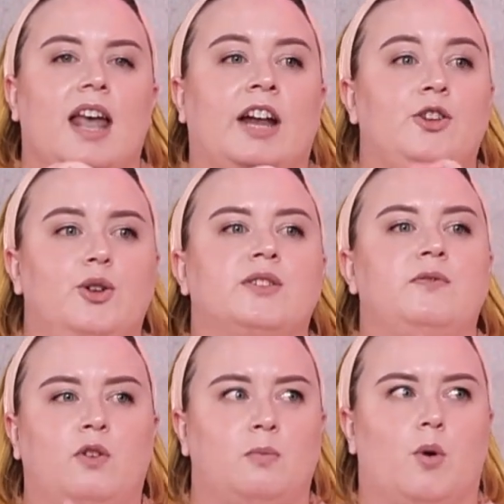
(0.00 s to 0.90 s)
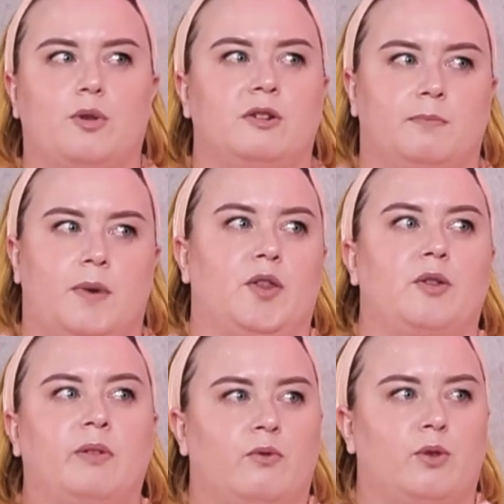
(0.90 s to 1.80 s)
and use it for more than a
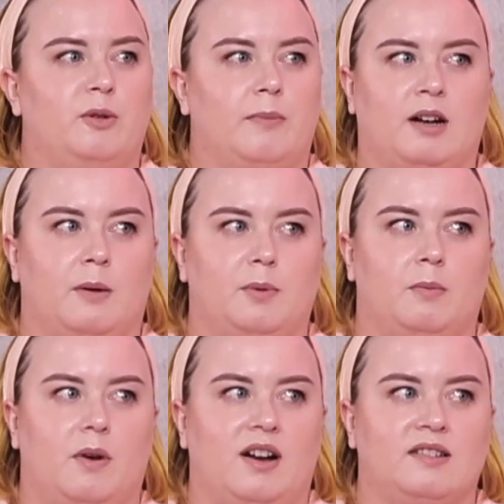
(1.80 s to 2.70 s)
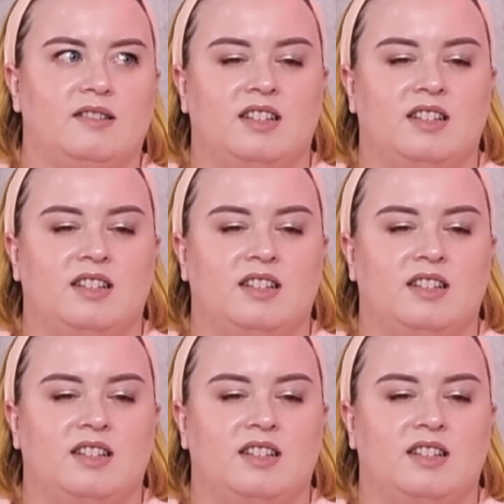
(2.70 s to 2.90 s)
month before you make up your mind.